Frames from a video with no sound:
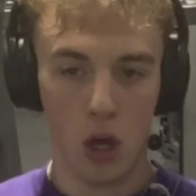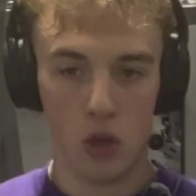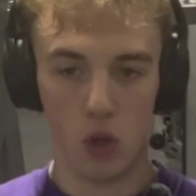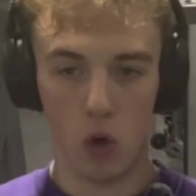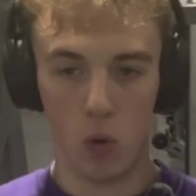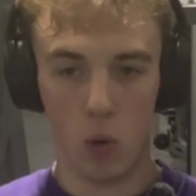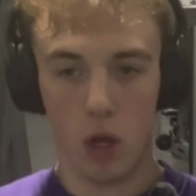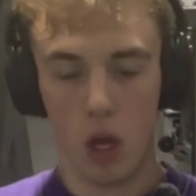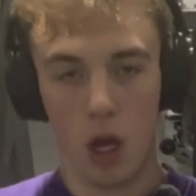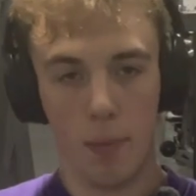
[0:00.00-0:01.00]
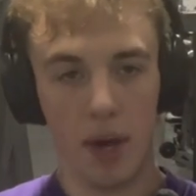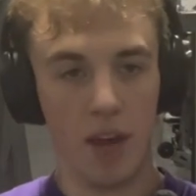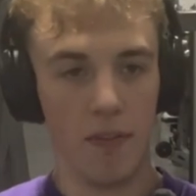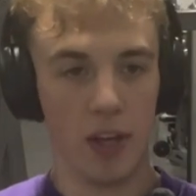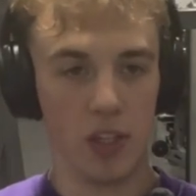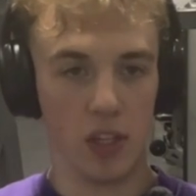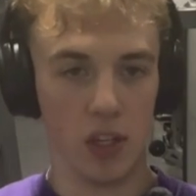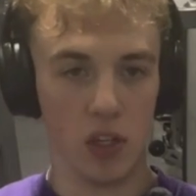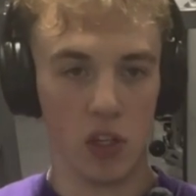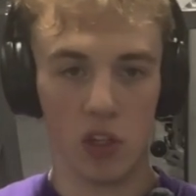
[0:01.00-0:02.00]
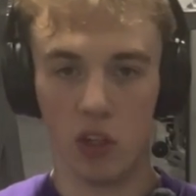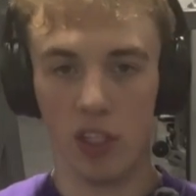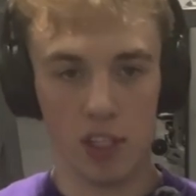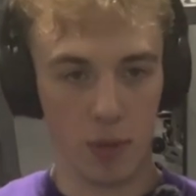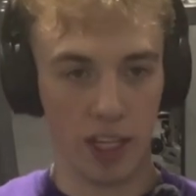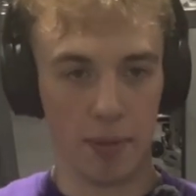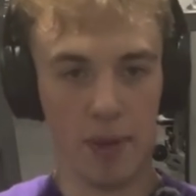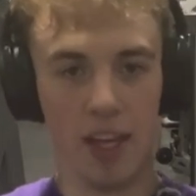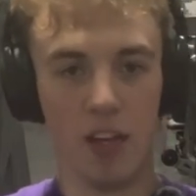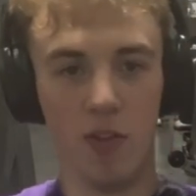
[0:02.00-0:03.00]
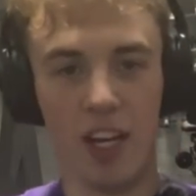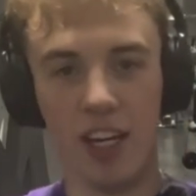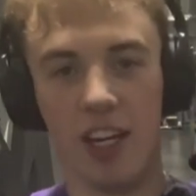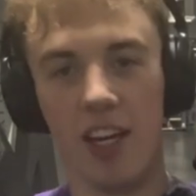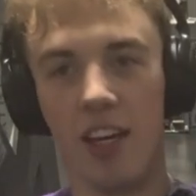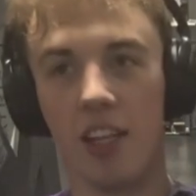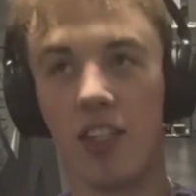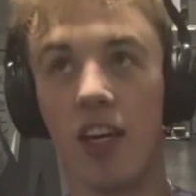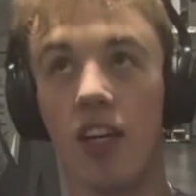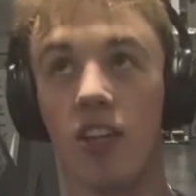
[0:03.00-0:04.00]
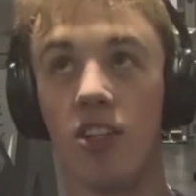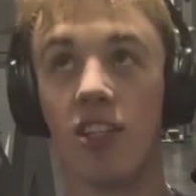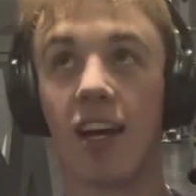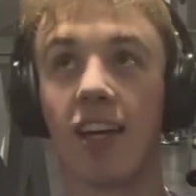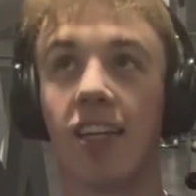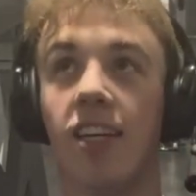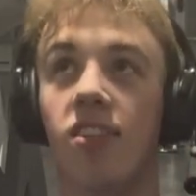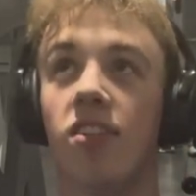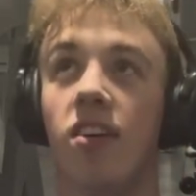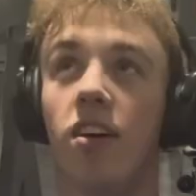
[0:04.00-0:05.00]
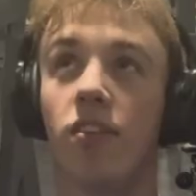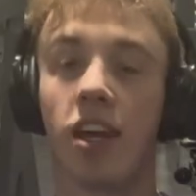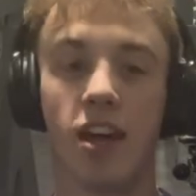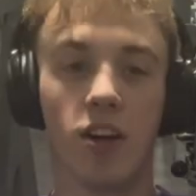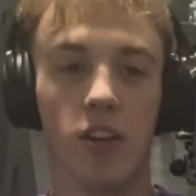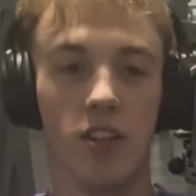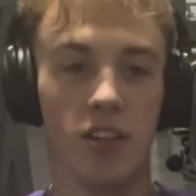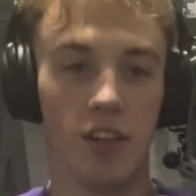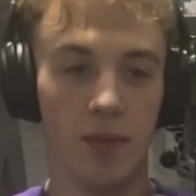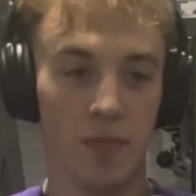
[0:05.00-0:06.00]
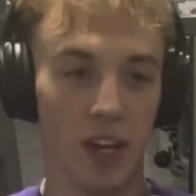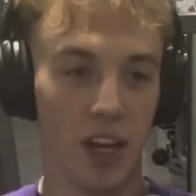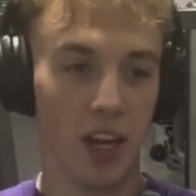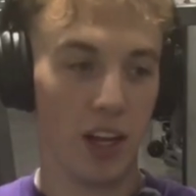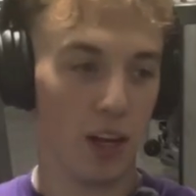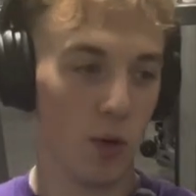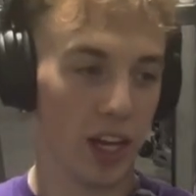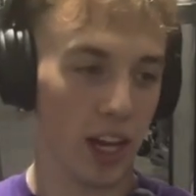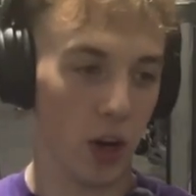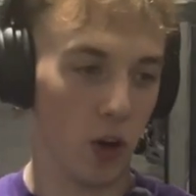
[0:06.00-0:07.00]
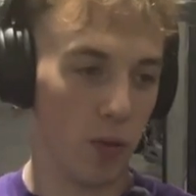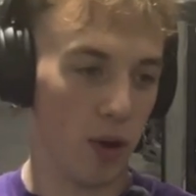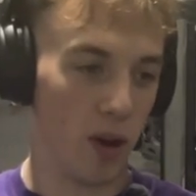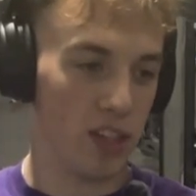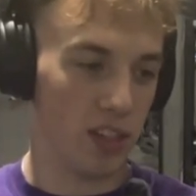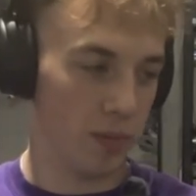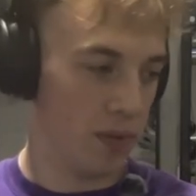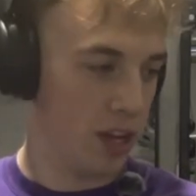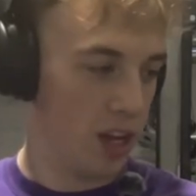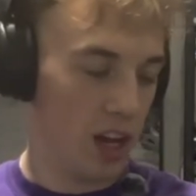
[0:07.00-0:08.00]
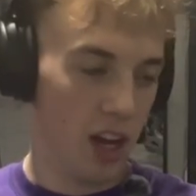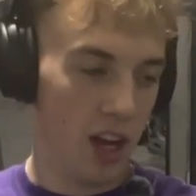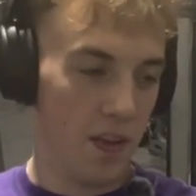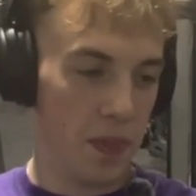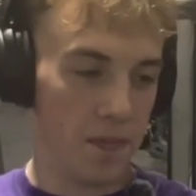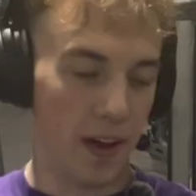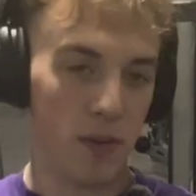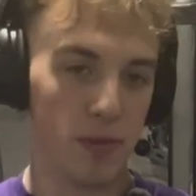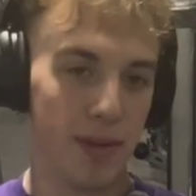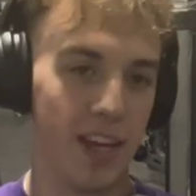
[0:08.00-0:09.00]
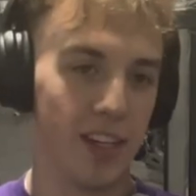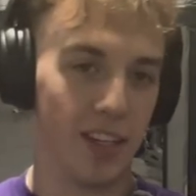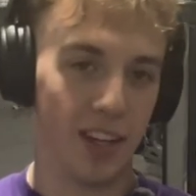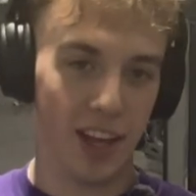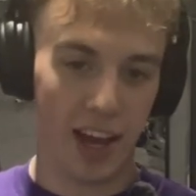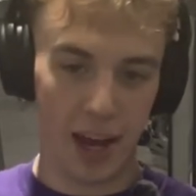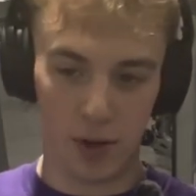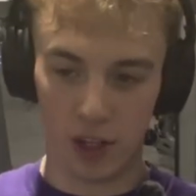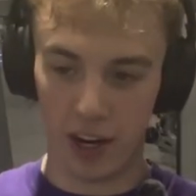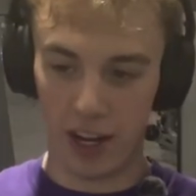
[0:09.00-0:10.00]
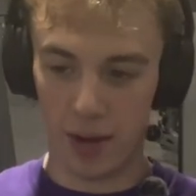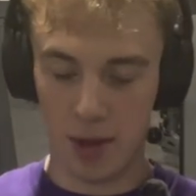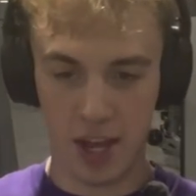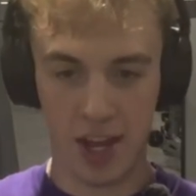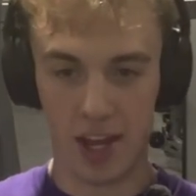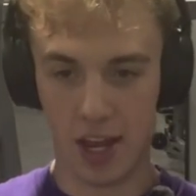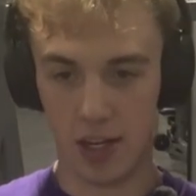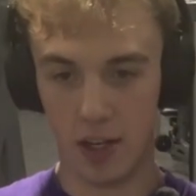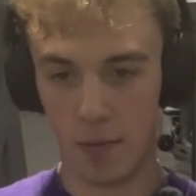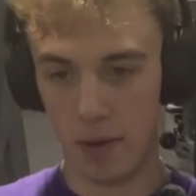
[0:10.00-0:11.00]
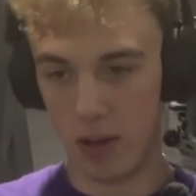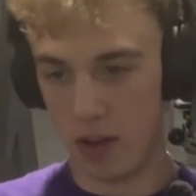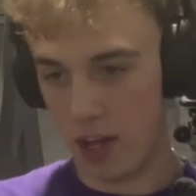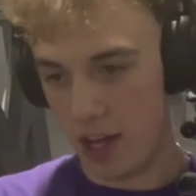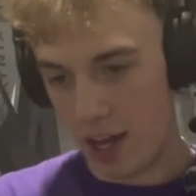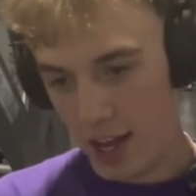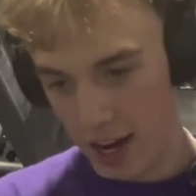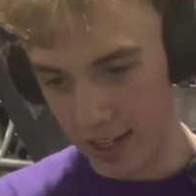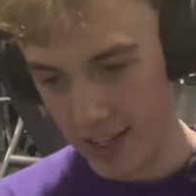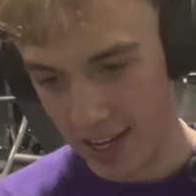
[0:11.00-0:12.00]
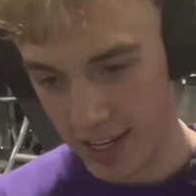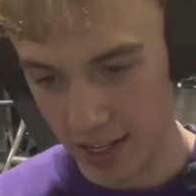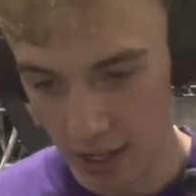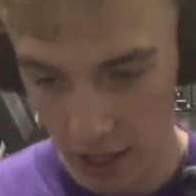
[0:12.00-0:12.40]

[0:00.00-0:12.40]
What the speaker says: So my advice is, so let's say someone like Amanda, right? Say she's got kids and stuff, can't go to the gym, working at home while watching them. If I was Amanda, I would grab a dumbbell, I'd take it